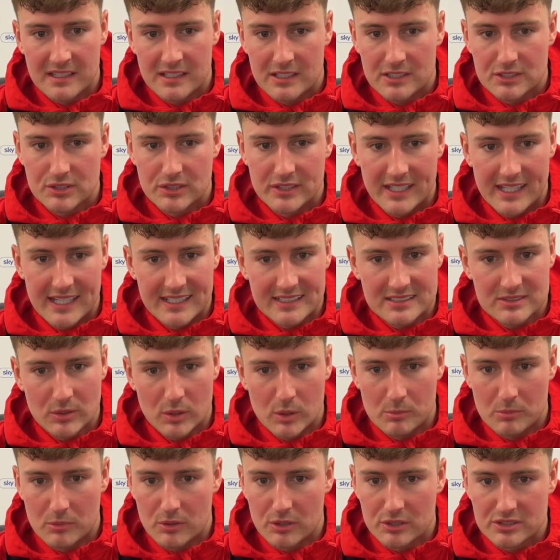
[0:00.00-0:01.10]
So yeah, it's
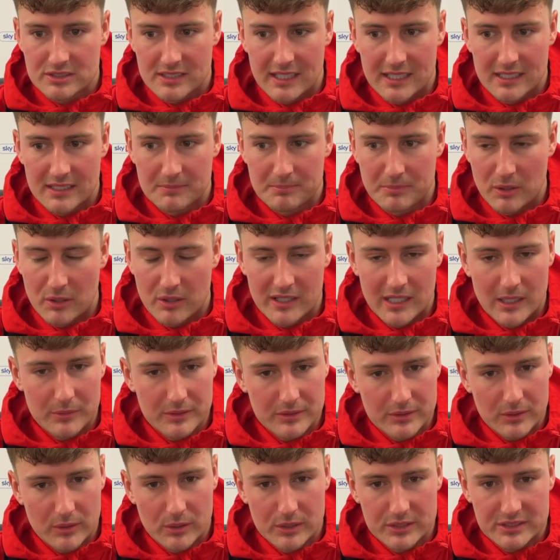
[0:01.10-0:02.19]
almost like blotting out the
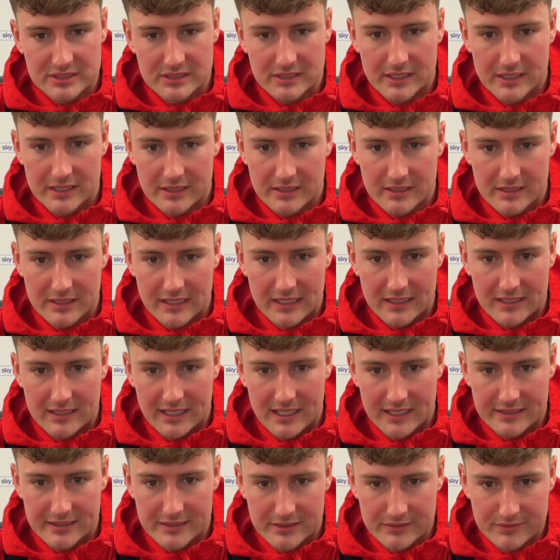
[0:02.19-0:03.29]
noise and
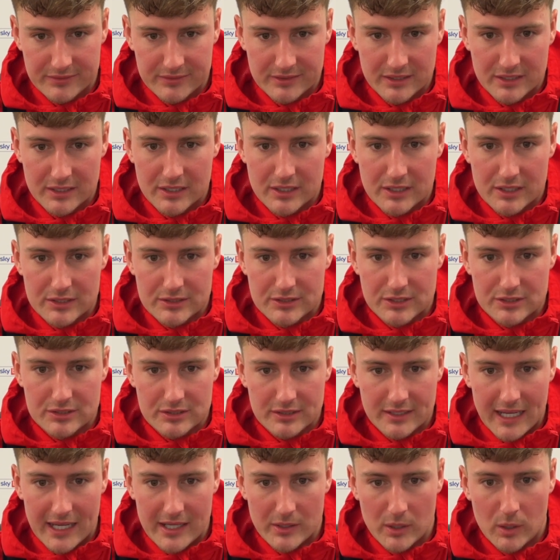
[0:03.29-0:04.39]
kind of just
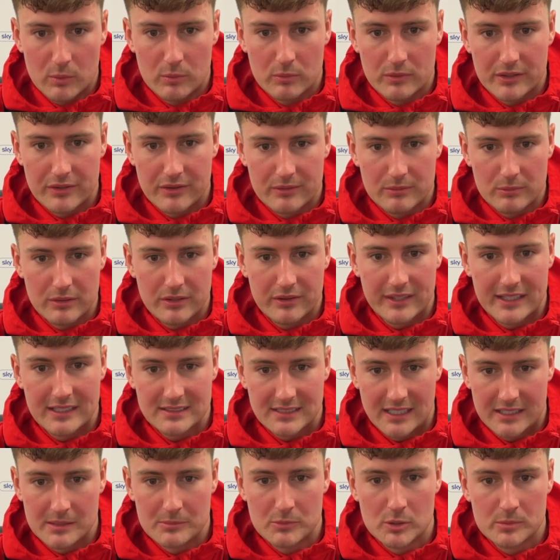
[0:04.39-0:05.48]
getting on with things
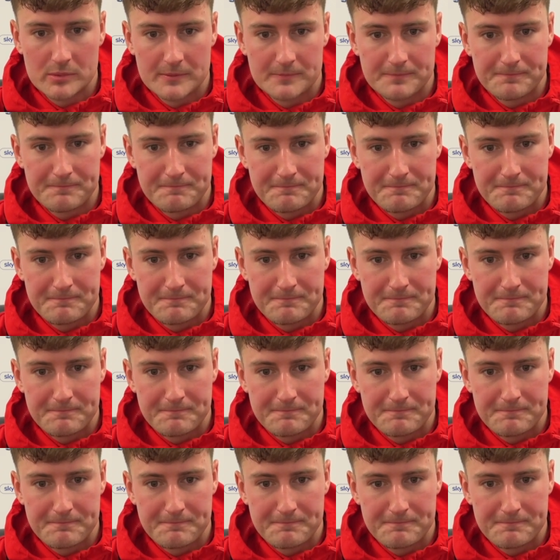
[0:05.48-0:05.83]
at the moment.